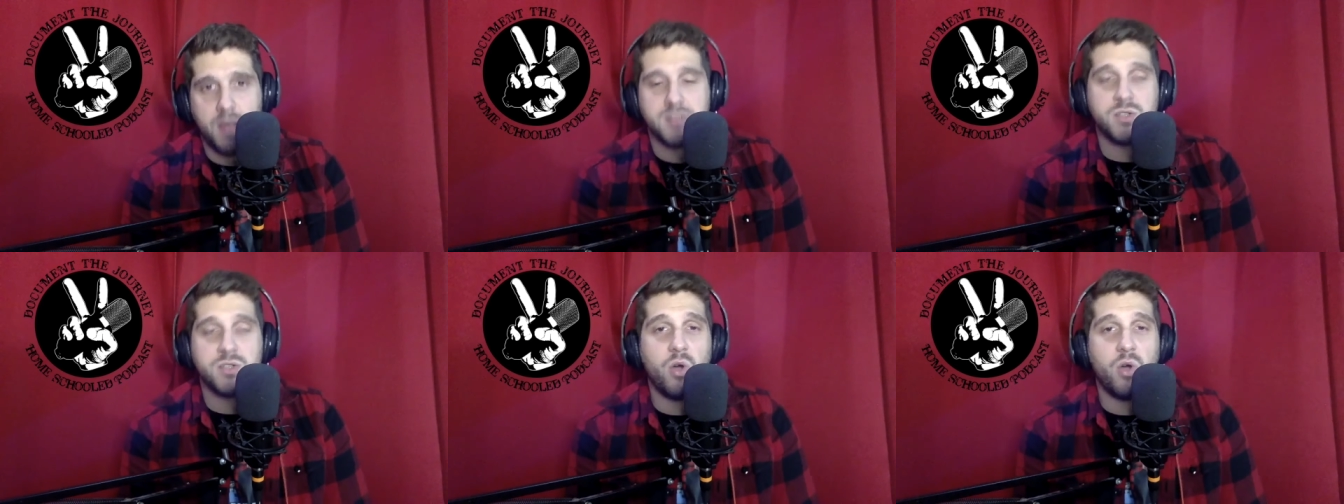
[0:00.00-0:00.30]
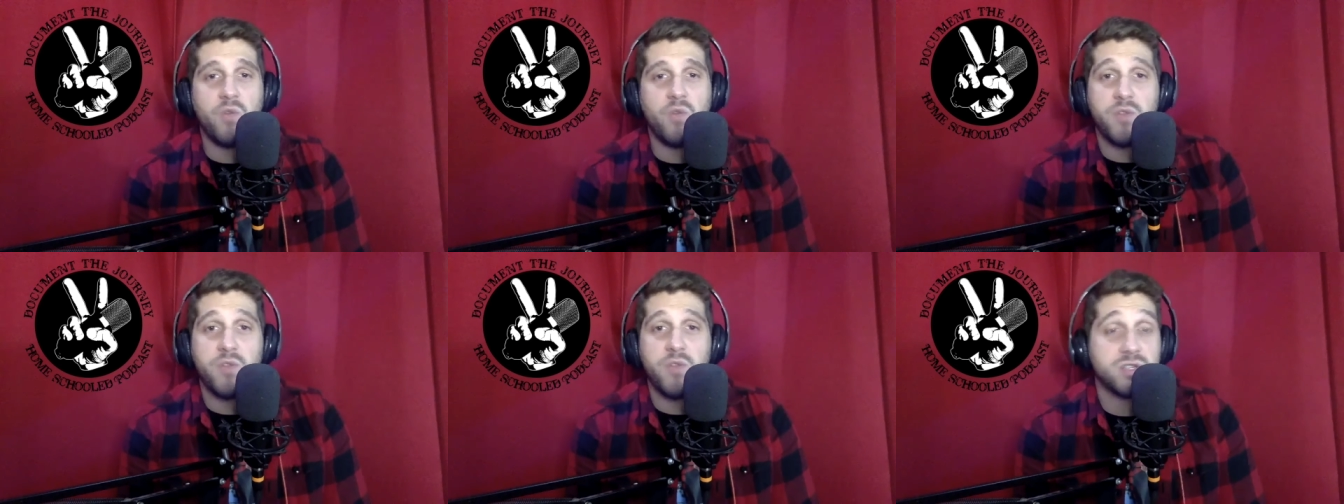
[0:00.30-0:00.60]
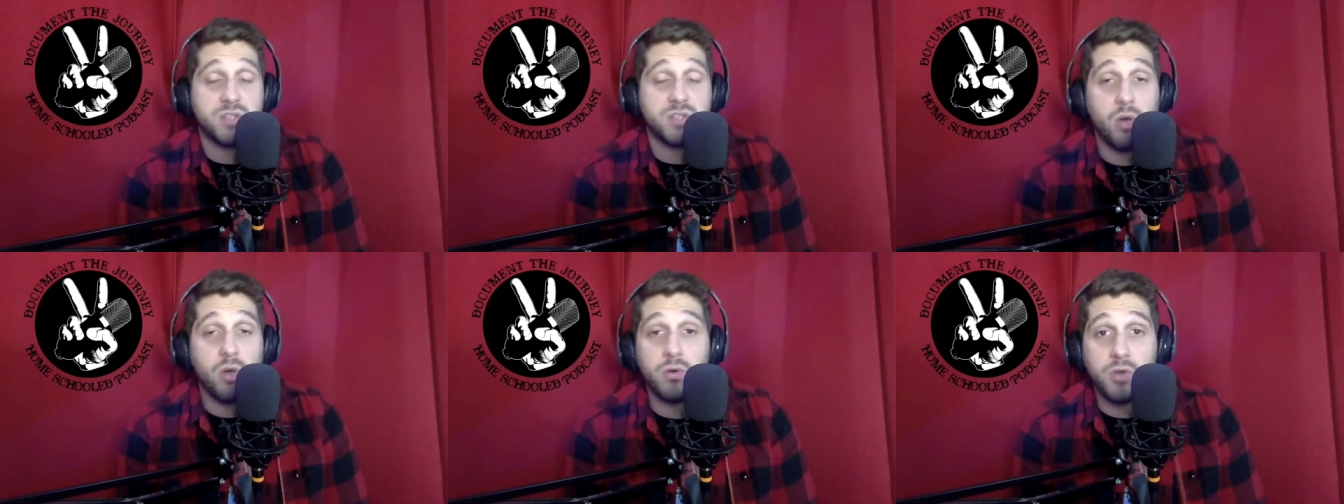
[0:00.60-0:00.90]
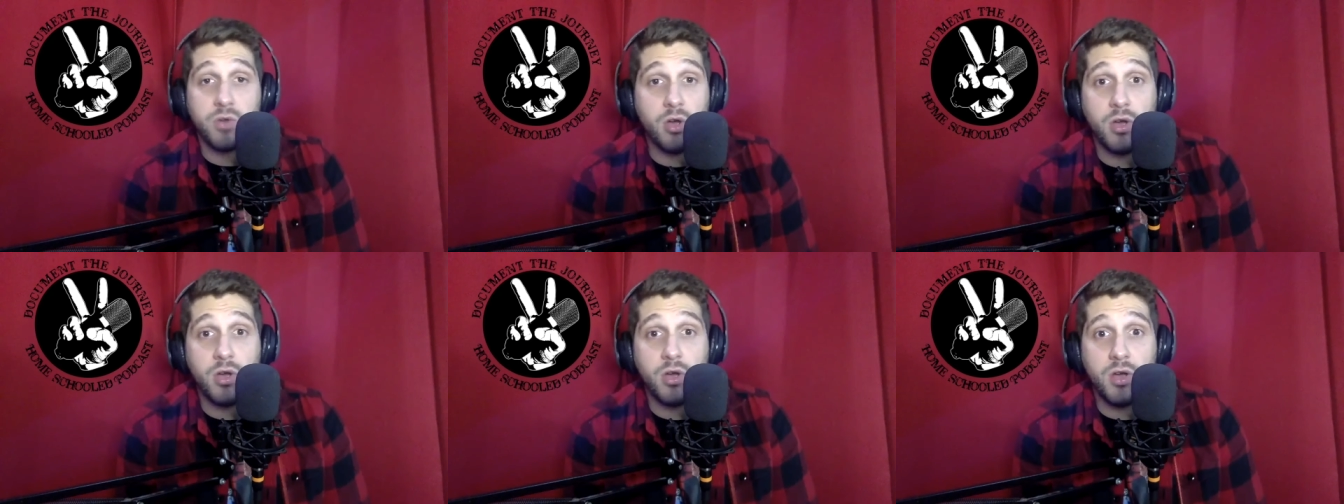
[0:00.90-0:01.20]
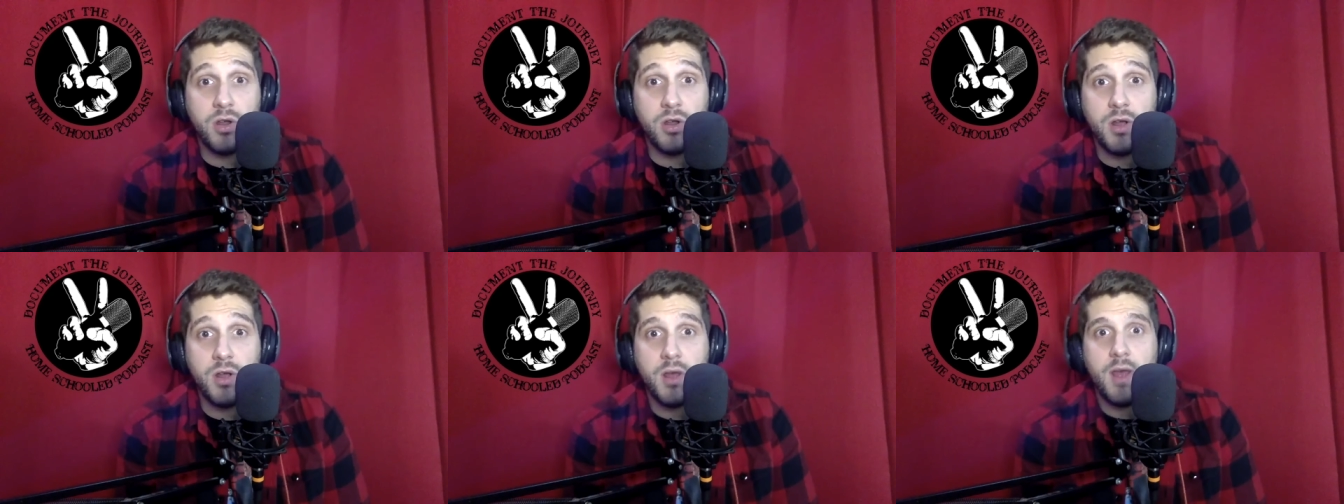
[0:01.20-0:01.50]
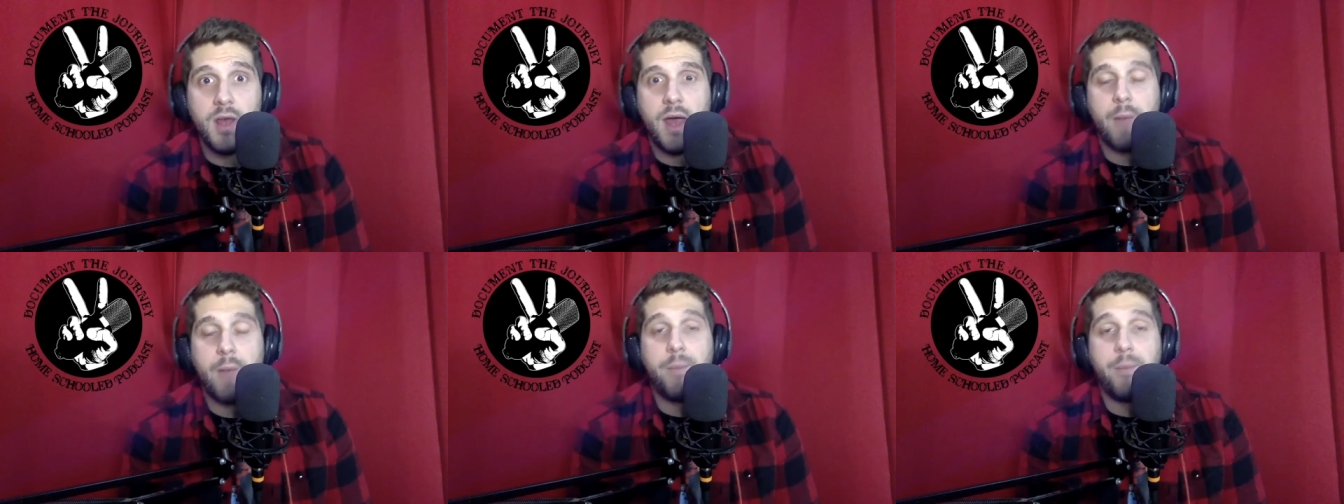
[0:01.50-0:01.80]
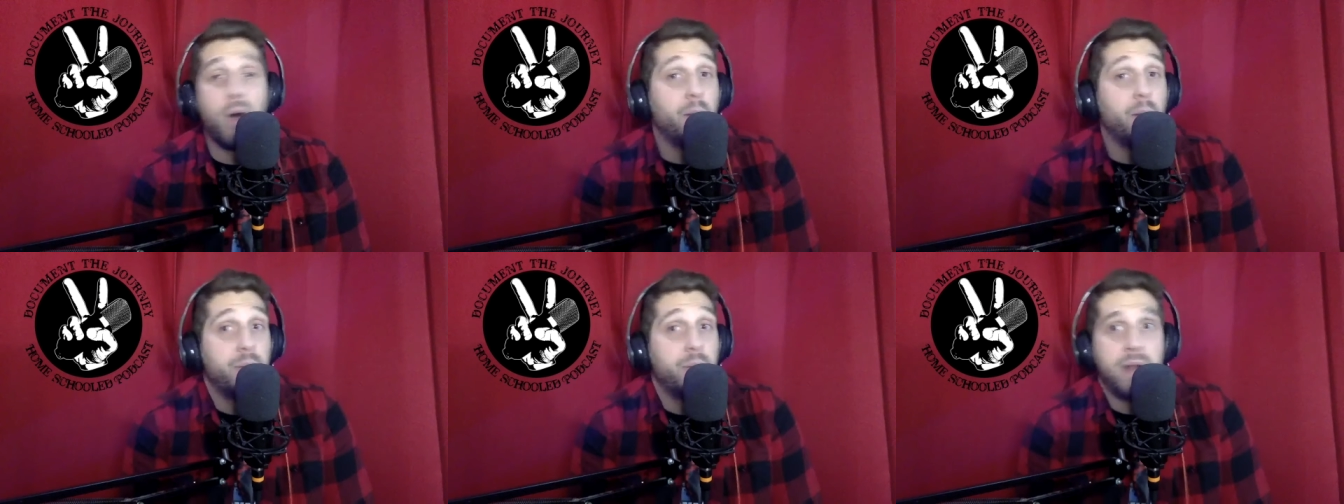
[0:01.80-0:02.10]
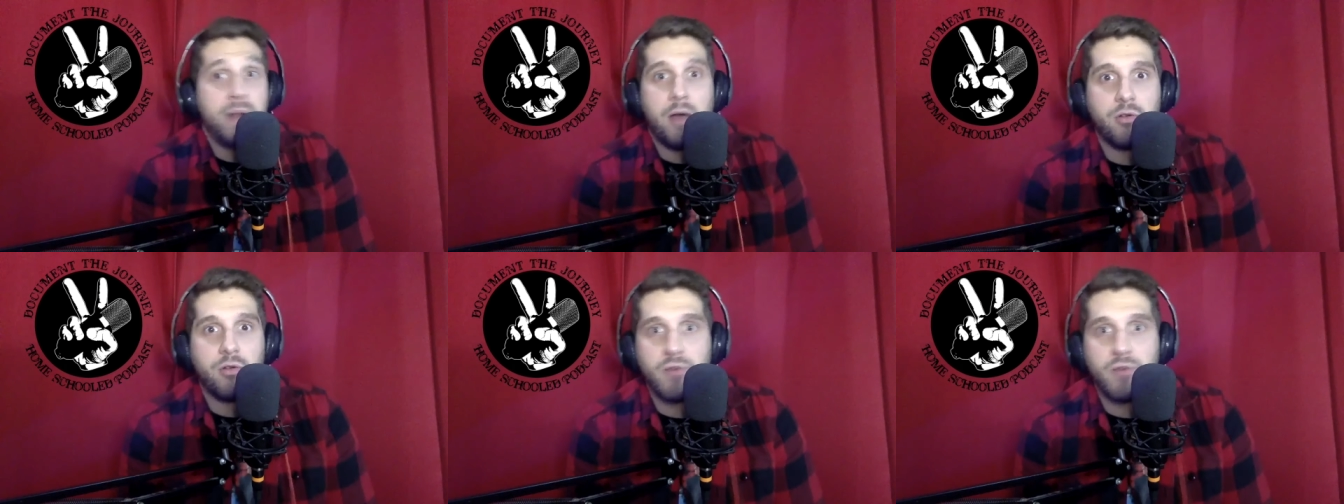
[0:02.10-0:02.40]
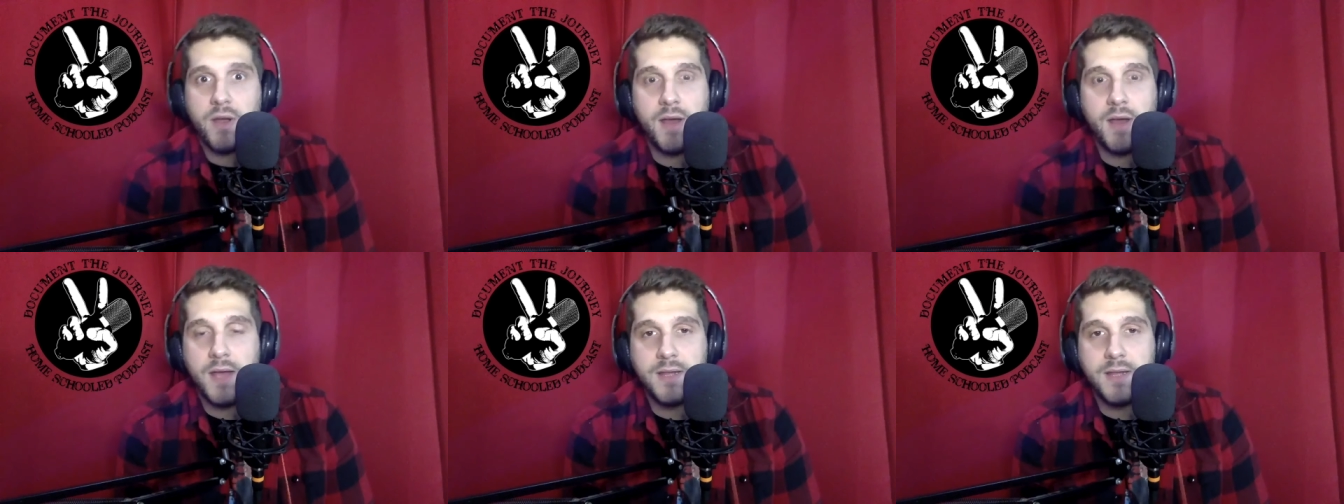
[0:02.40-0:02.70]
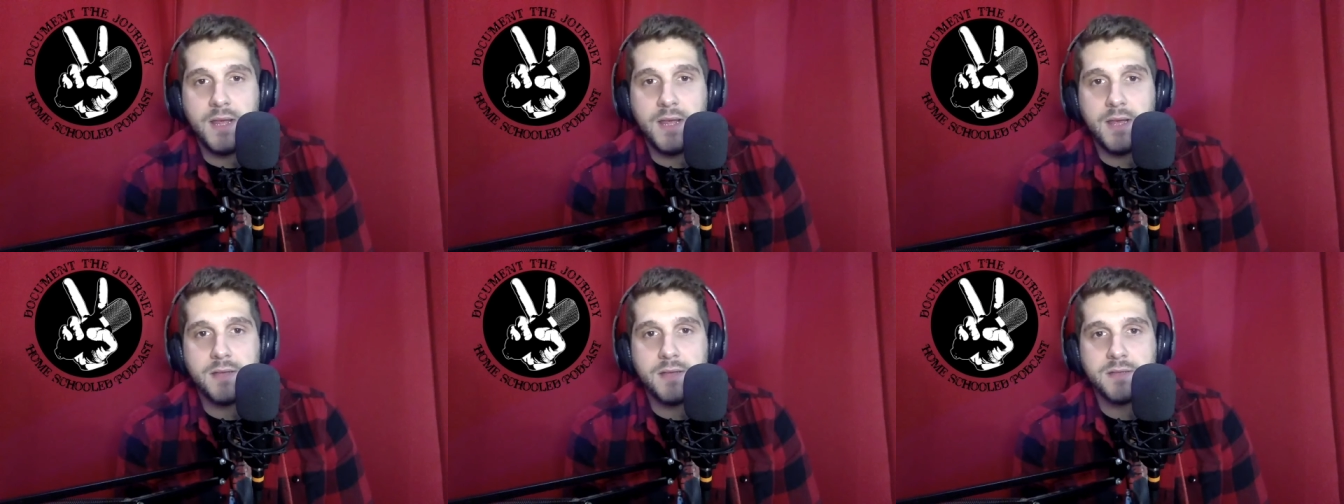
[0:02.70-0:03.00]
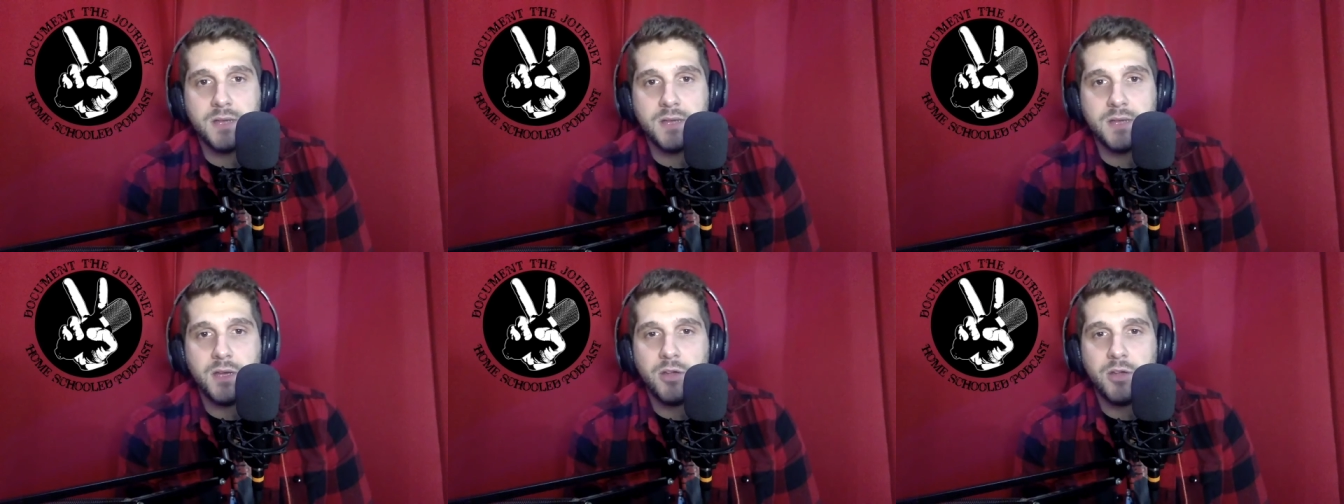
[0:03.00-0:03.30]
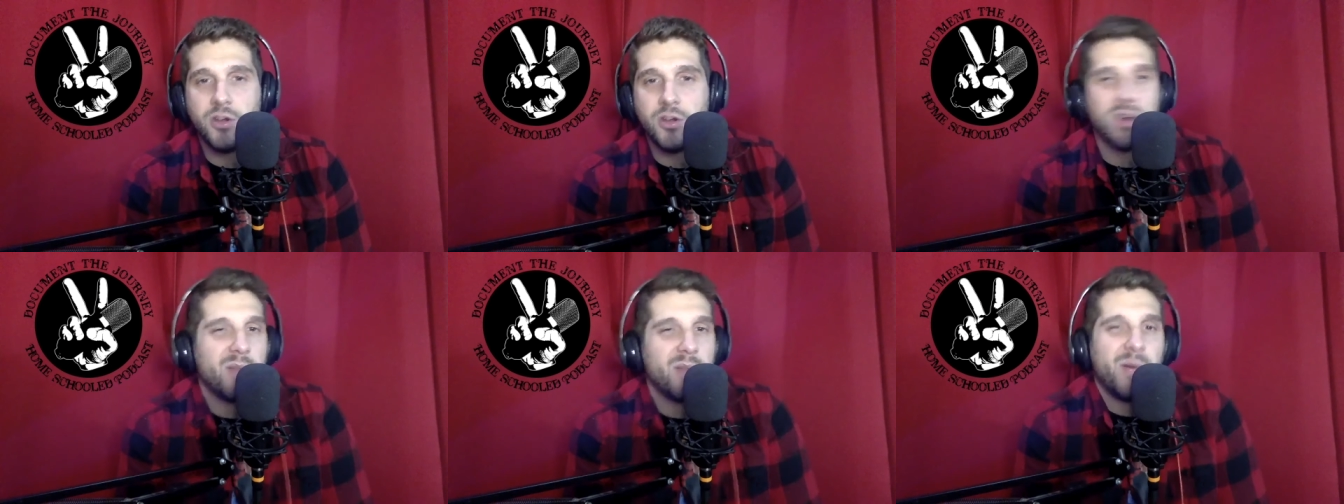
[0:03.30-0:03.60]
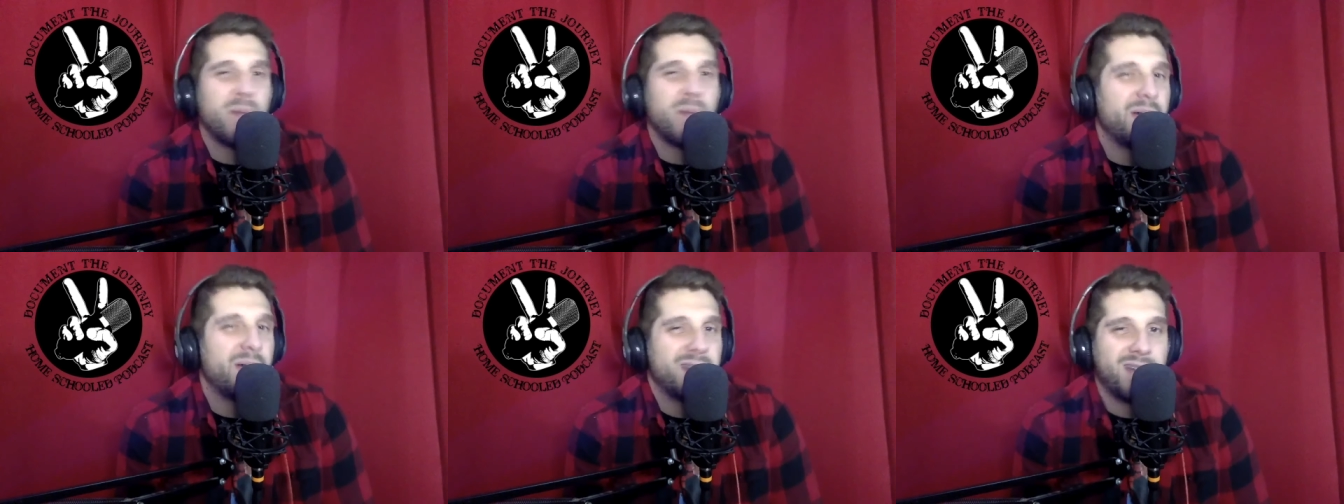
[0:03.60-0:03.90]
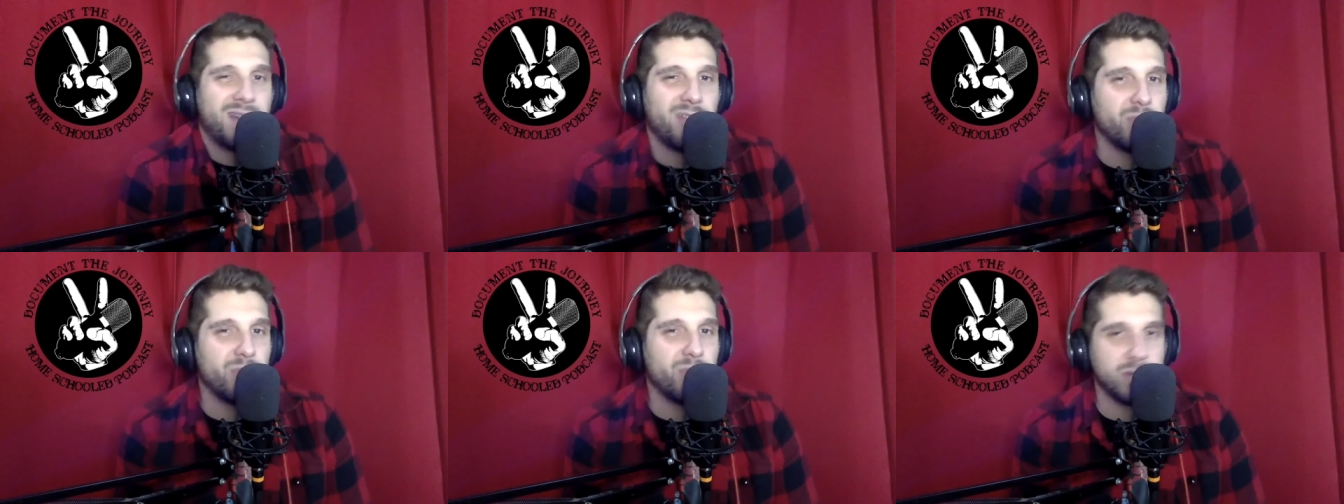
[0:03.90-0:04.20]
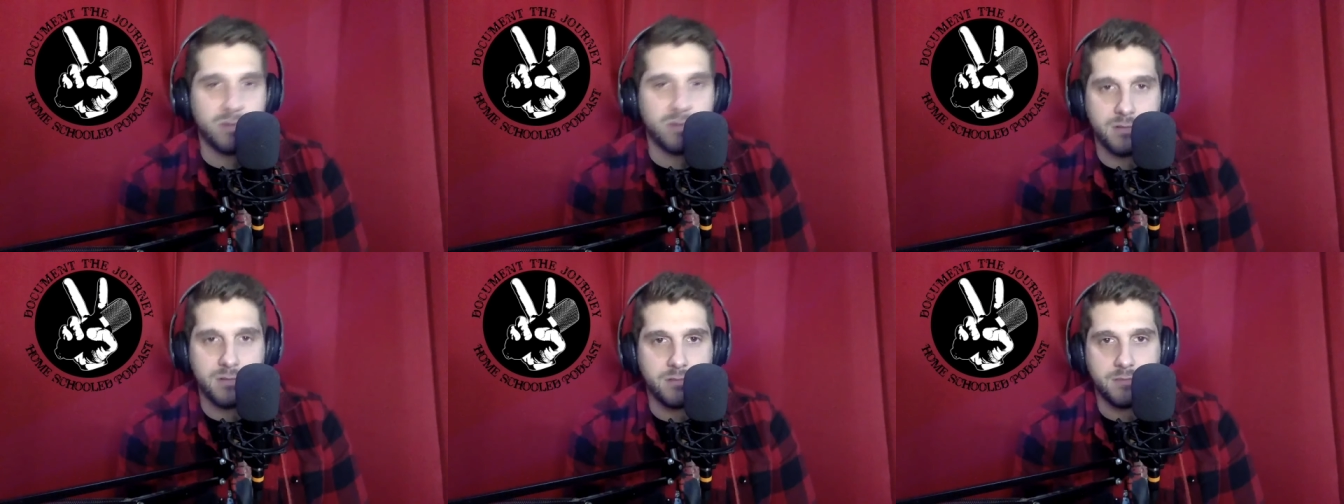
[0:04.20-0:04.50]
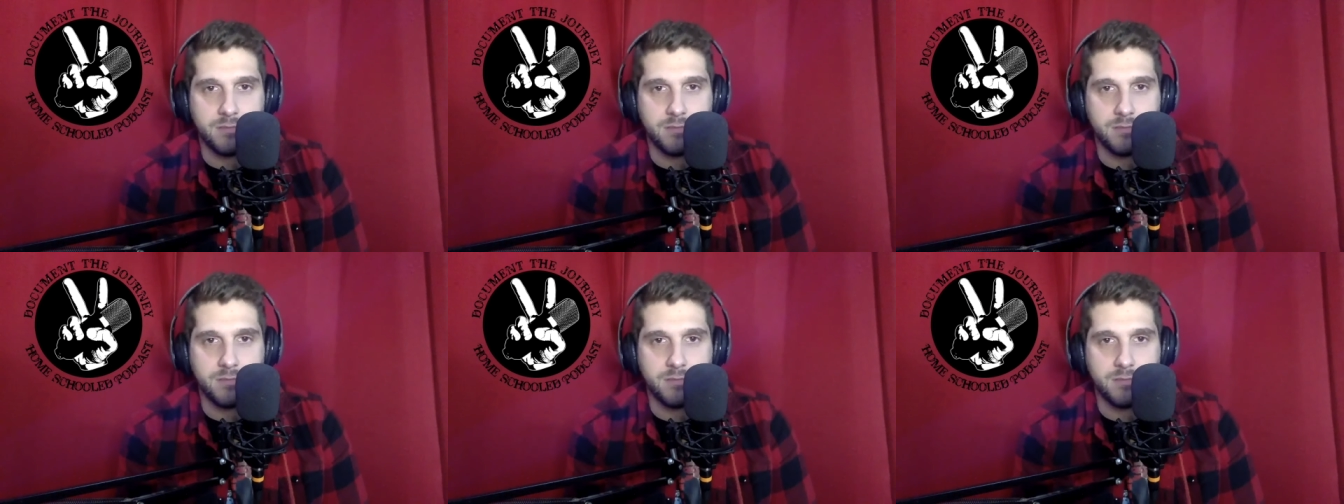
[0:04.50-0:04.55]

So if you're so good at pumping out great ideas, you're going to pump out another one.